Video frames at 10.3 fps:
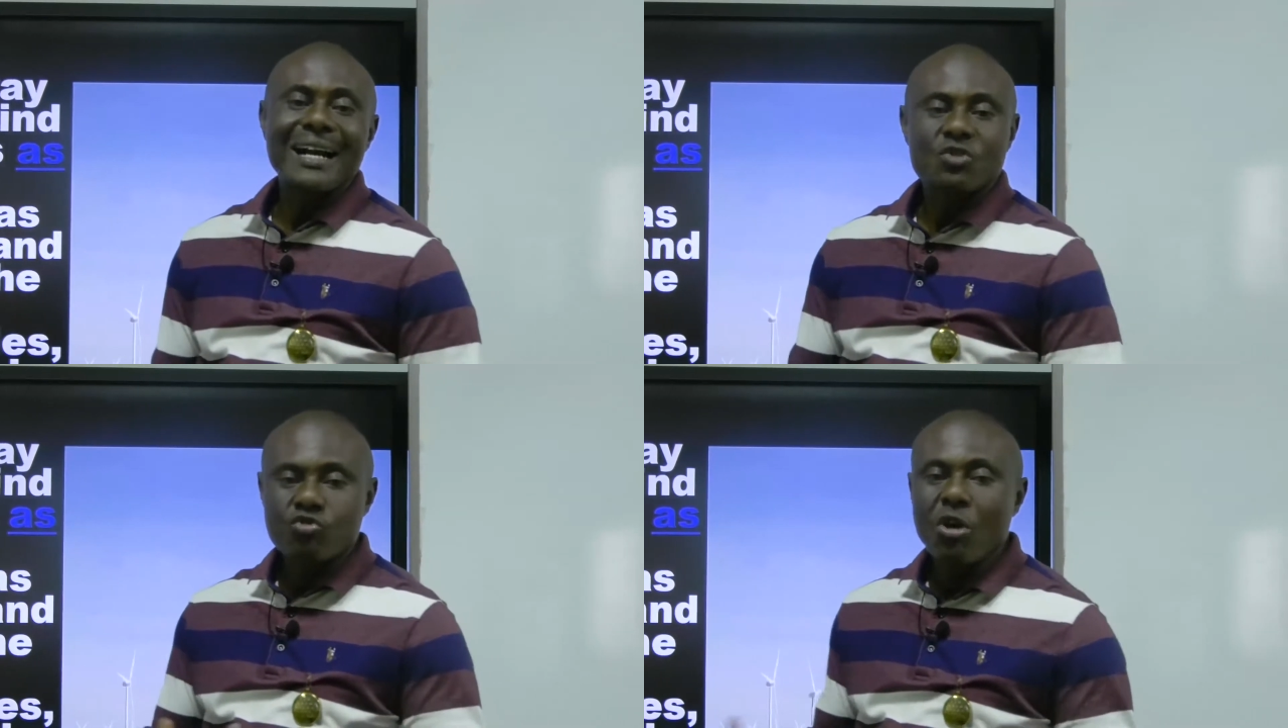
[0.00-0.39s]

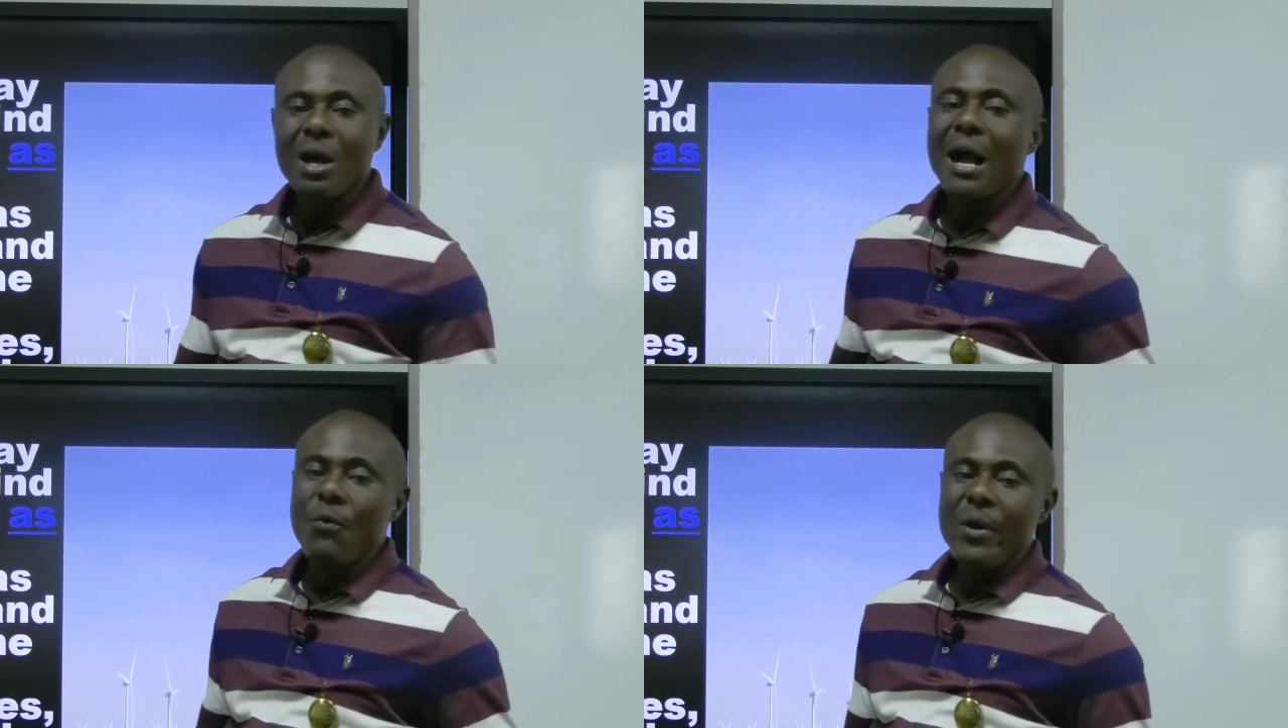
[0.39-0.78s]
are
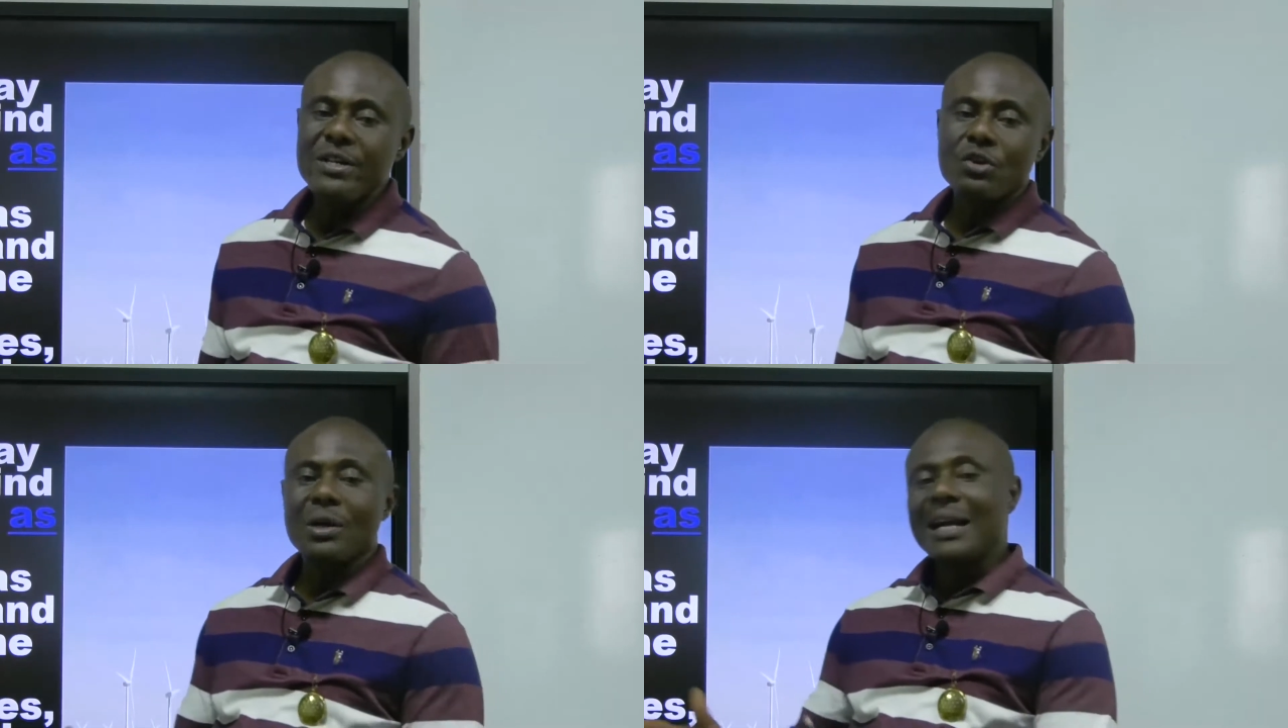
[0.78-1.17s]
stronger
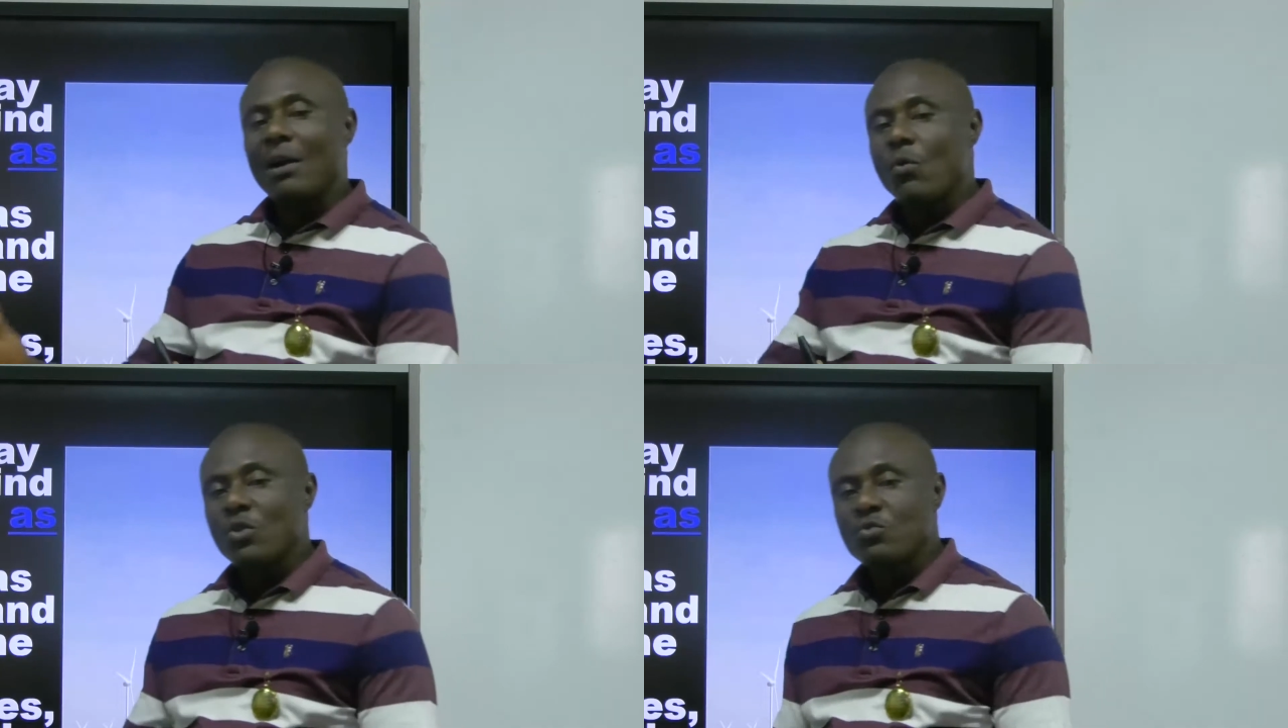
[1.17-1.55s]
winds other
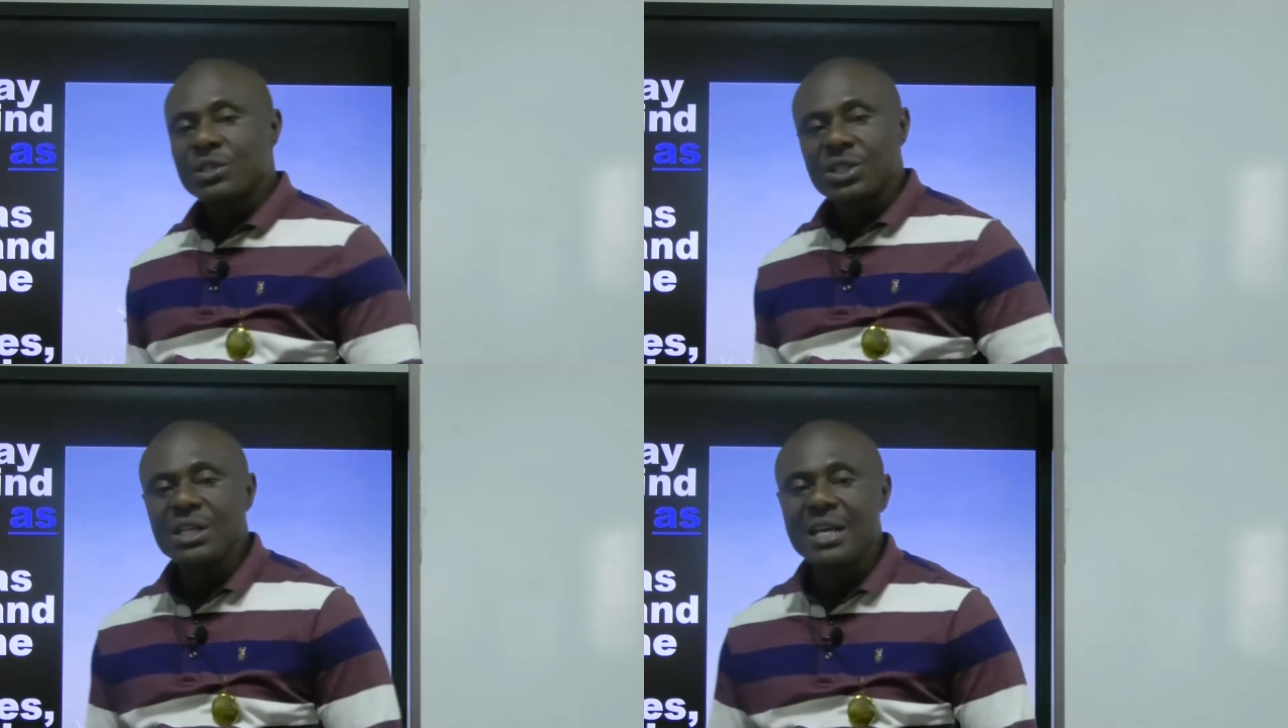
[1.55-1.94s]
than what we
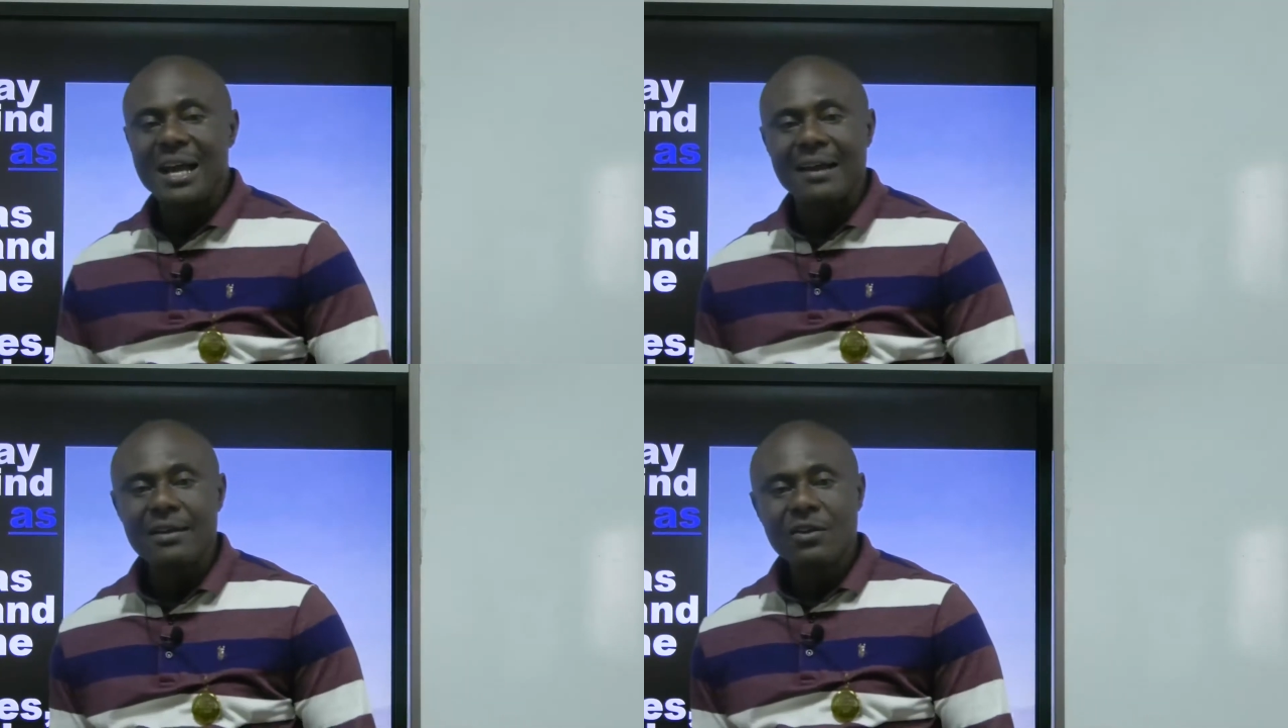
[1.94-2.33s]
see
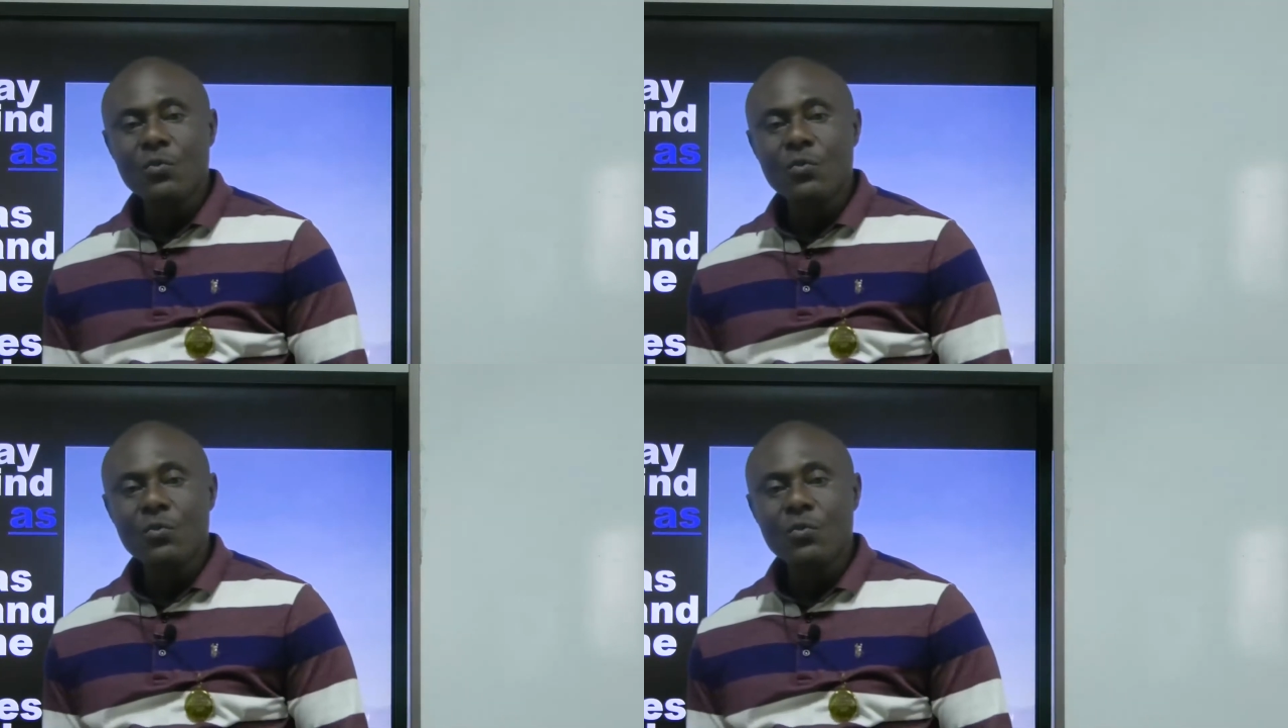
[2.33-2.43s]
here.